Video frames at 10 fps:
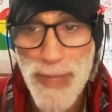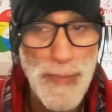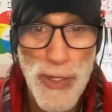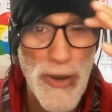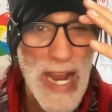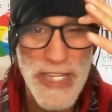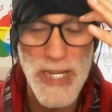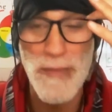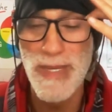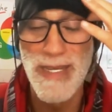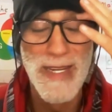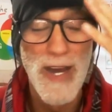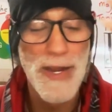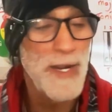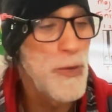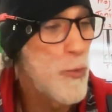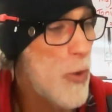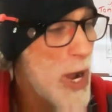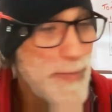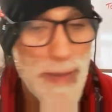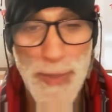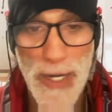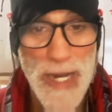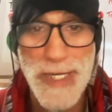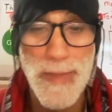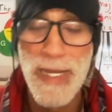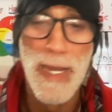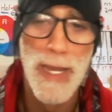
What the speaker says: People are asking me, I don't know why people are asking me,